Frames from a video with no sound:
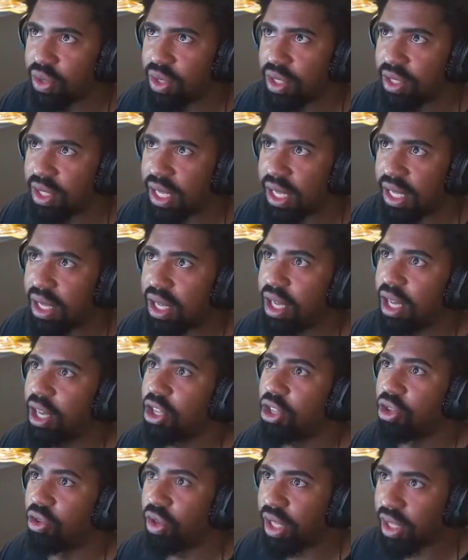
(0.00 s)
It's like
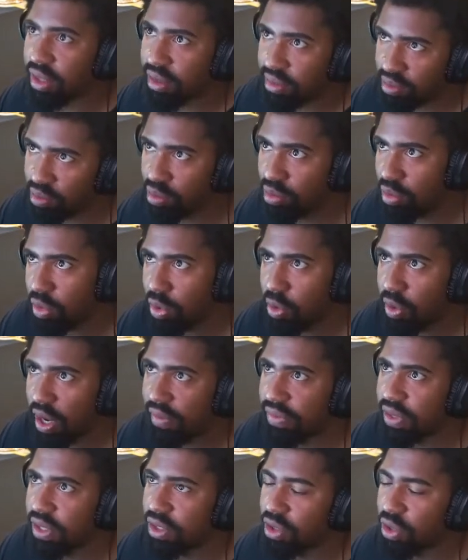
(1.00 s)
you get
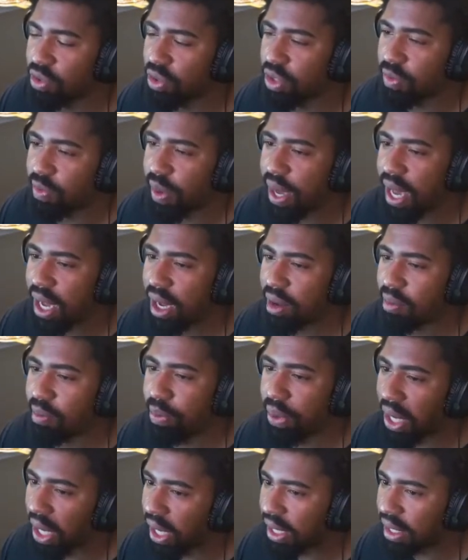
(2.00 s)
crafting tokens back,
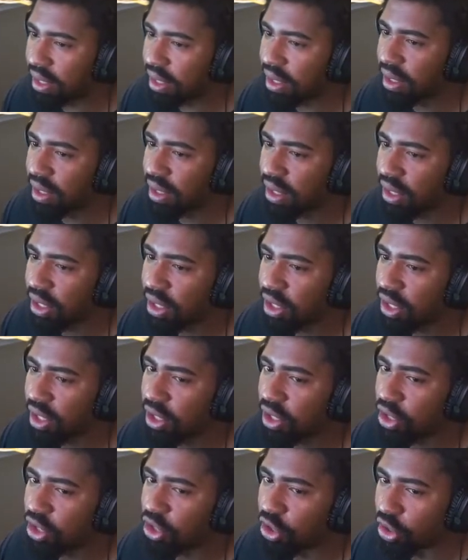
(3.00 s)
but
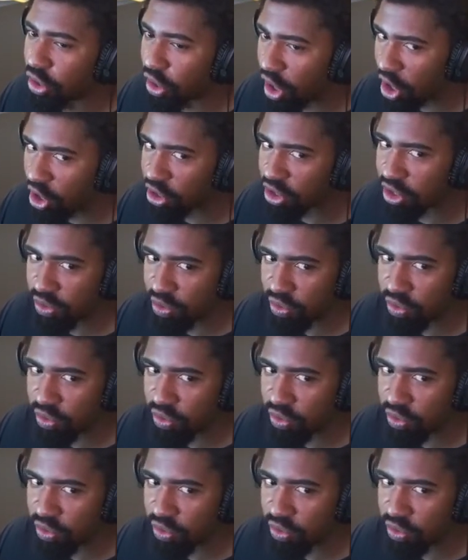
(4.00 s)
you're also